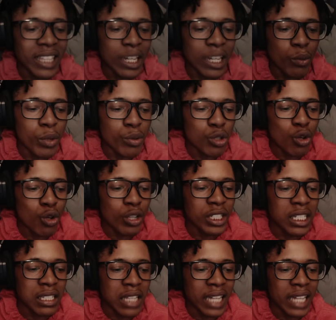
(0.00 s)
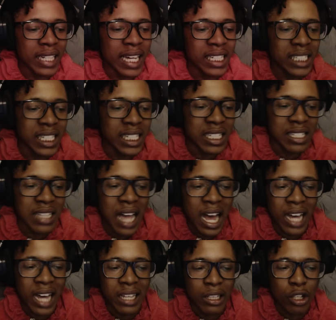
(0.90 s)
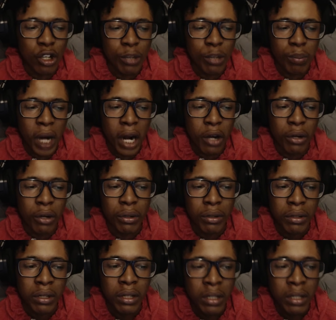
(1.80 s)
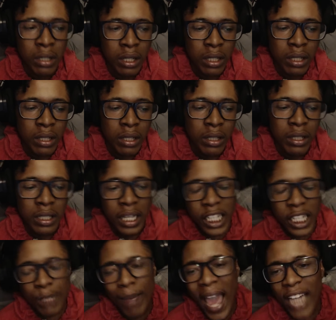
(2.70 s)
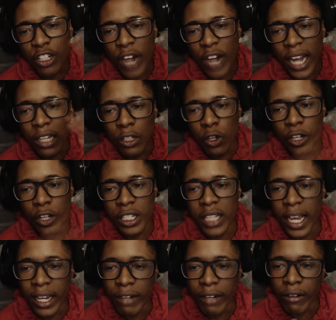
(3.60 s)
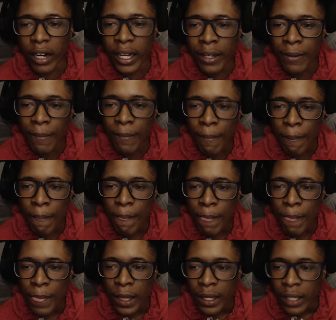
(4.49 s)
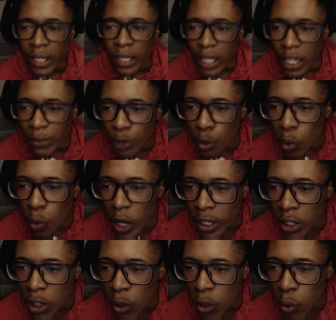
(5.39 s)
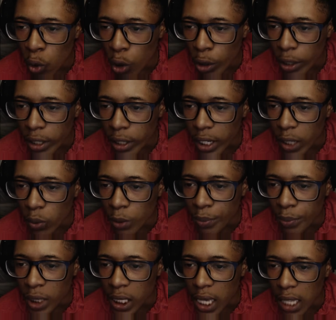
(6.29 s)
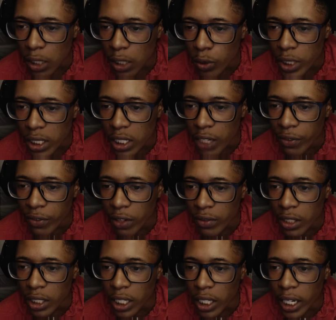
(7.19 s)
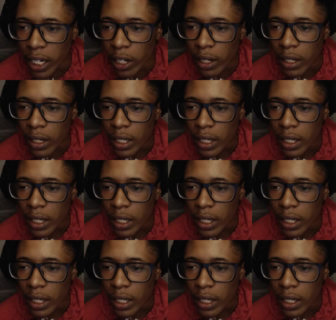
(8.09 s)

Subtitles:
we was going to just let that shit slide. Lil bro, let's backtrack a little second, right? If you won an award, it would be Yellowest Teeth of the Year.